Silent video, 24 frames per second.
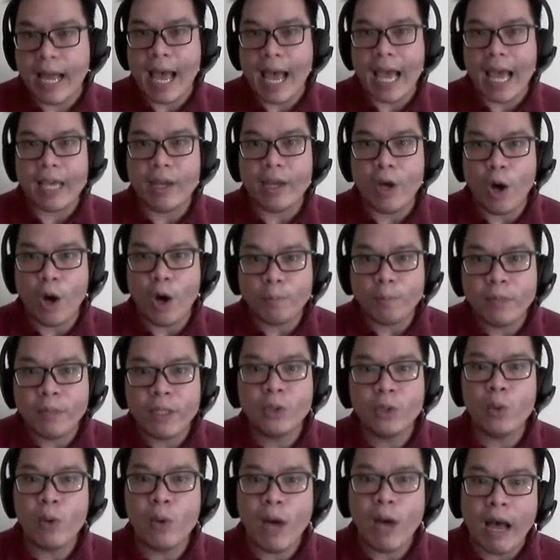I
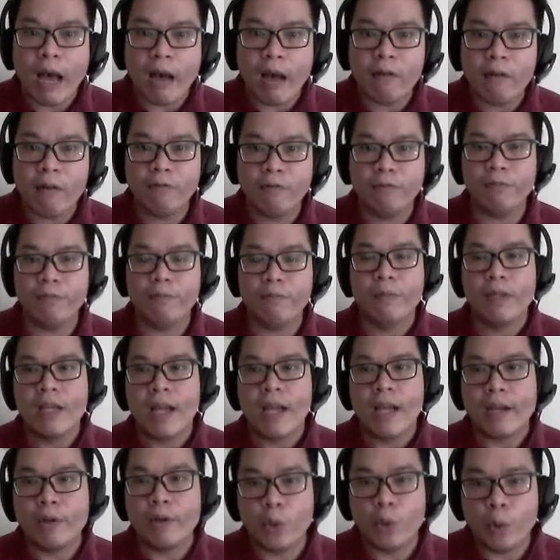opted to have
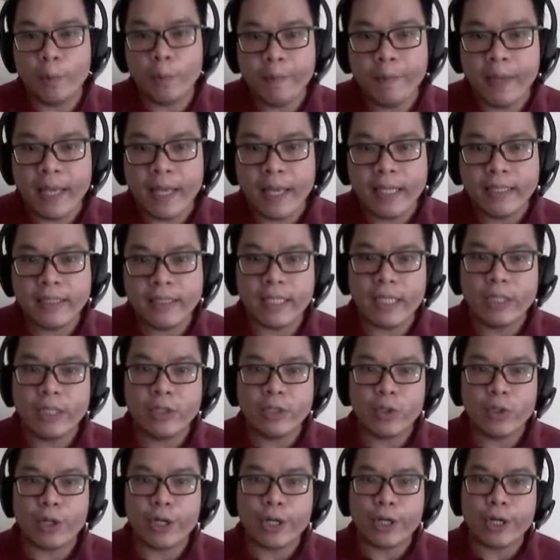groupings in
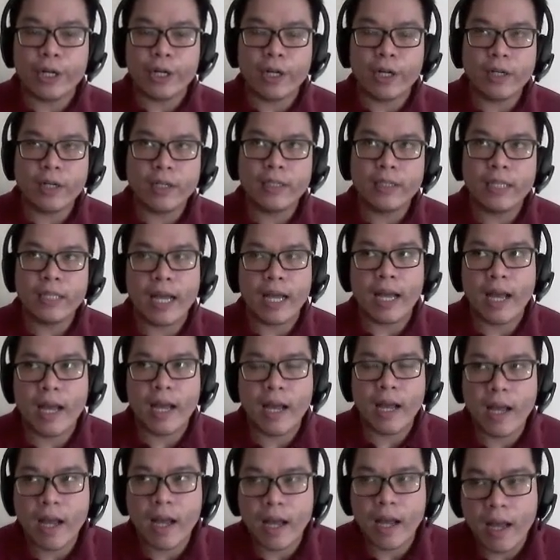or
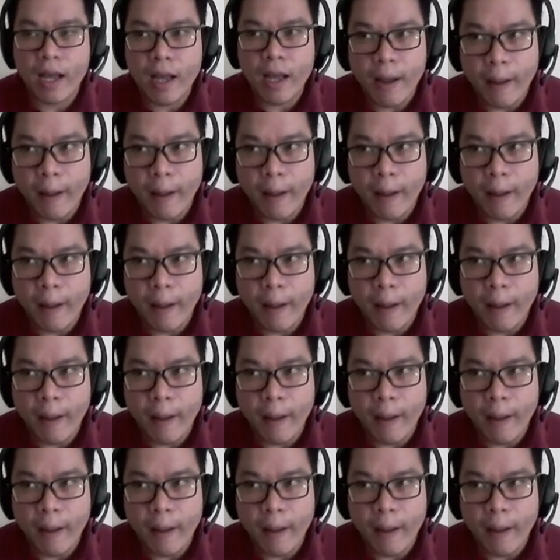the